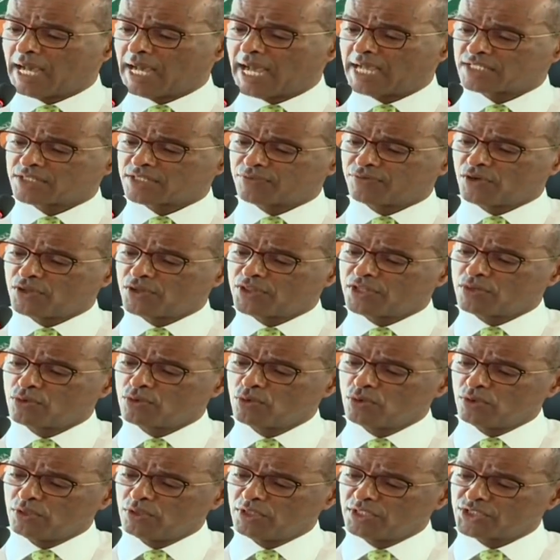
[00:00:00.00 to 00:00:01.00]
As for the
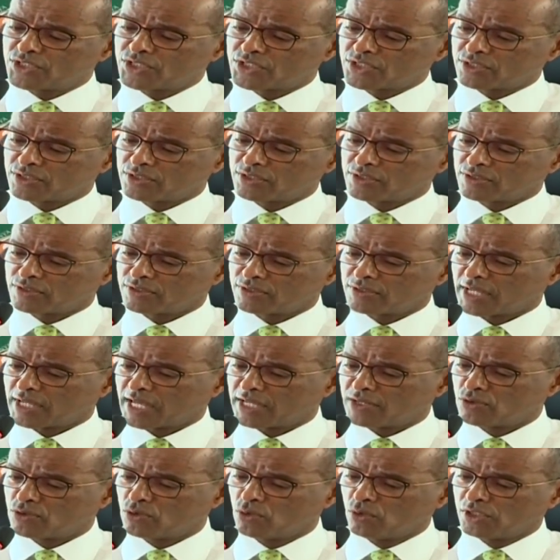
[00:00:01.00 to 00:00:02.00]
rules
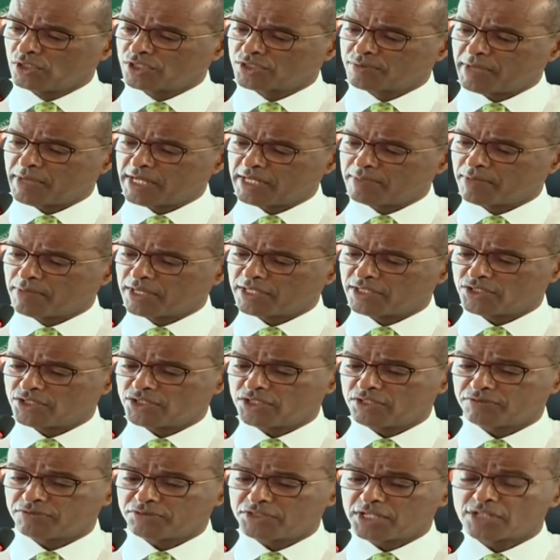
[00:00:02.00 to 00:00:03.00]
and rules made by the
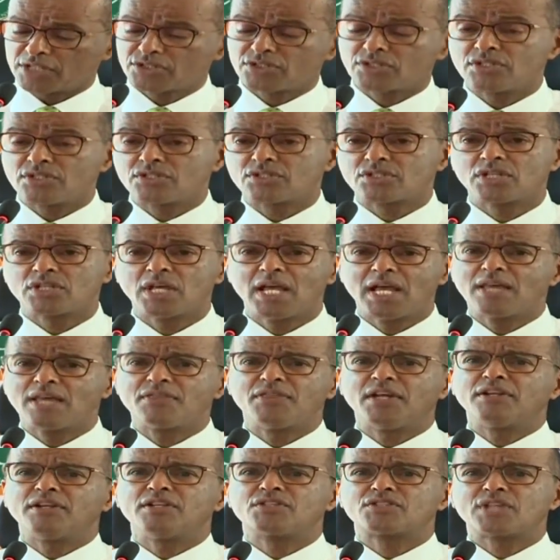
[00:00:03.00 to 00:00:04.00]
Chief Justice,
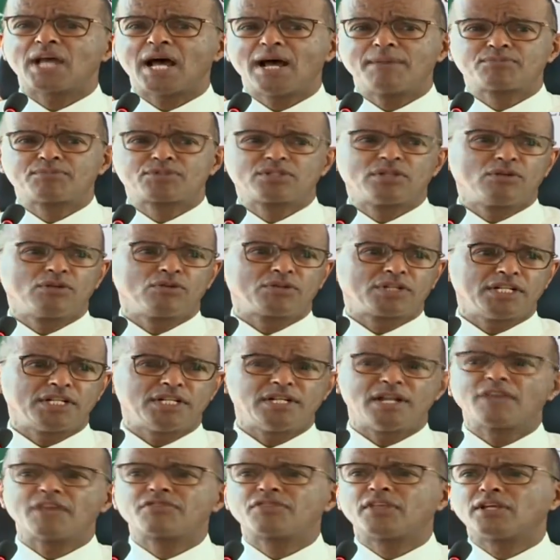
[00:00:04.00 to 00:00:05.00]
there is absolutely
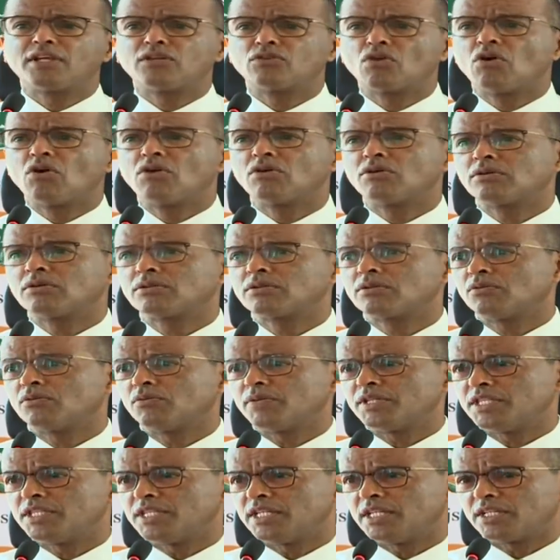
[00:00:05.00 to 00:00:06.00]
nothing wrong
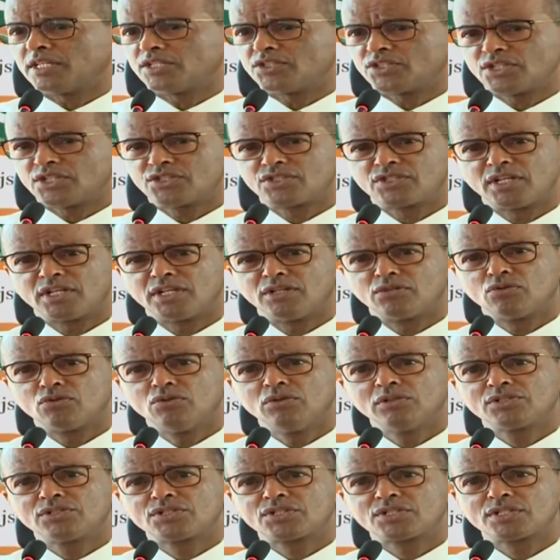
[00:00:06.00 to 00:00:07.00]
with the existing
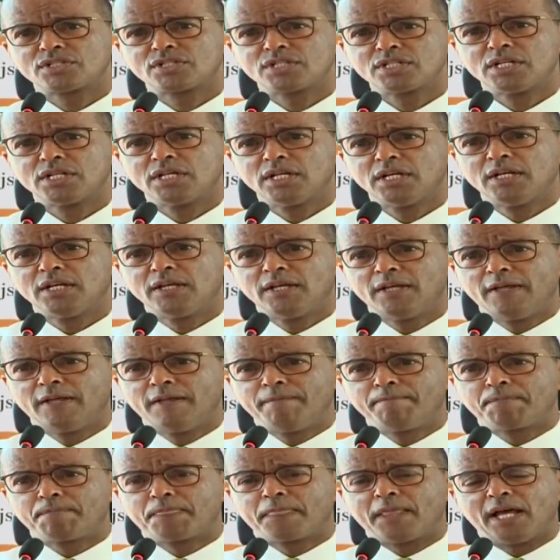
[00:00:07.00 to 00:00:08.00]
rules,
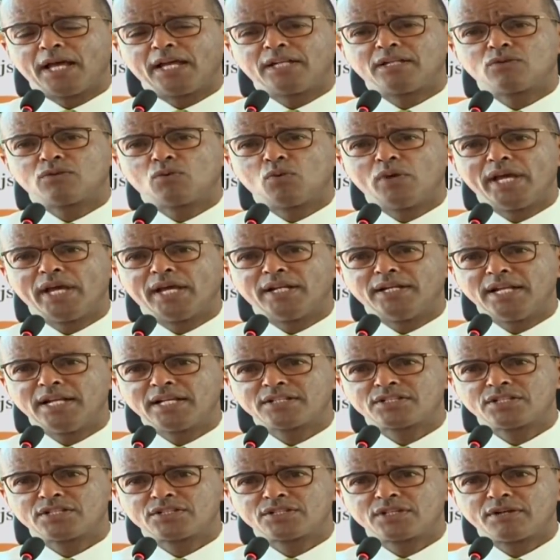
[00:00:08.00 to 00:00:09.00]
and where
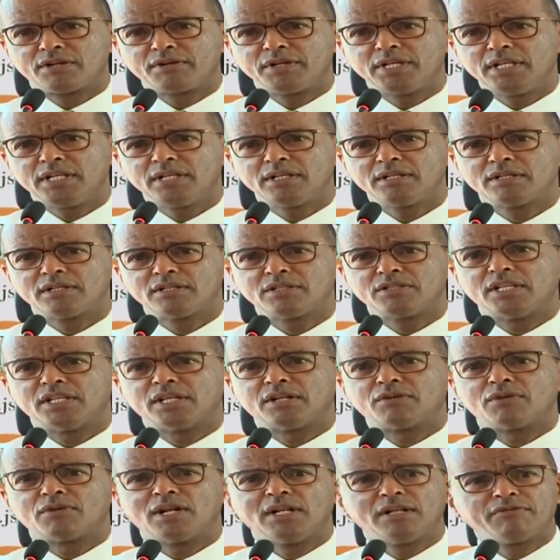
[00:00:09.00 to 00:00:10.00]
necessary,
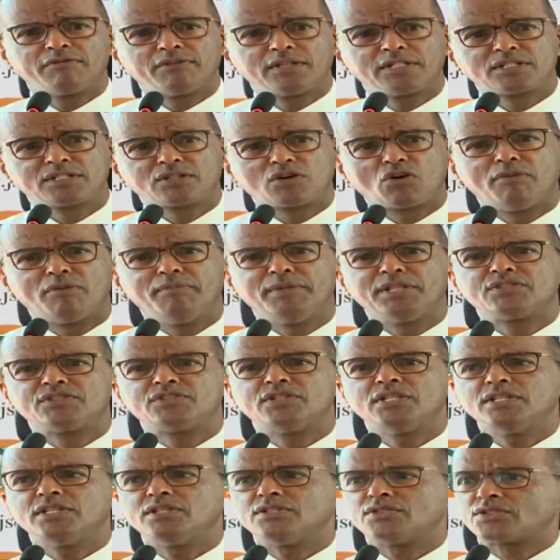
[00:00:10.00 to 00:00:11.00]
the relevant
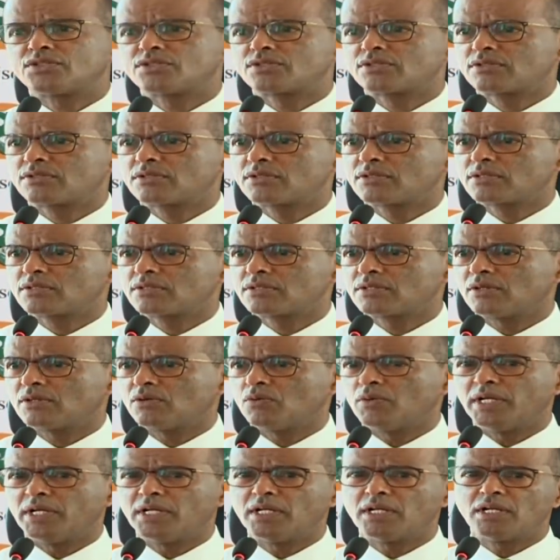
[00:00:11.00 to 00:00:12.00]
committees
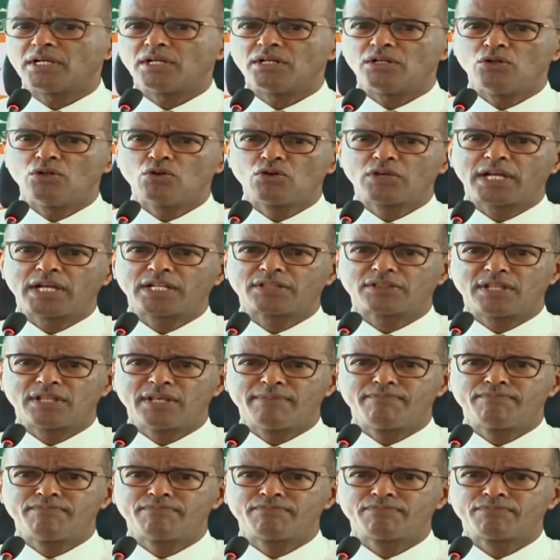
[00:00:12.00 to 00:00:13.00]
will look at
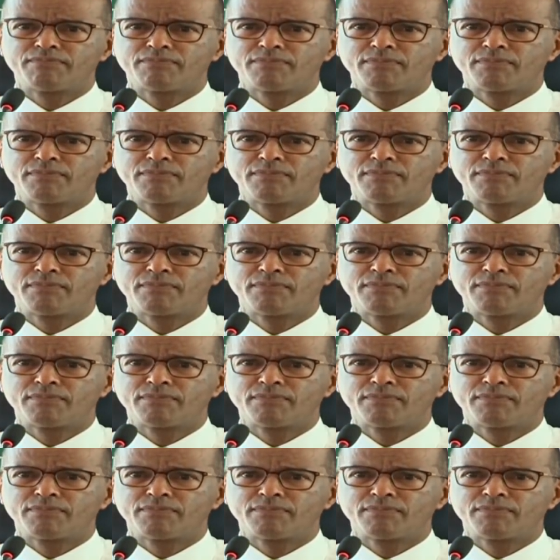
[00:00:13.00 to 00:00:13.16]
them,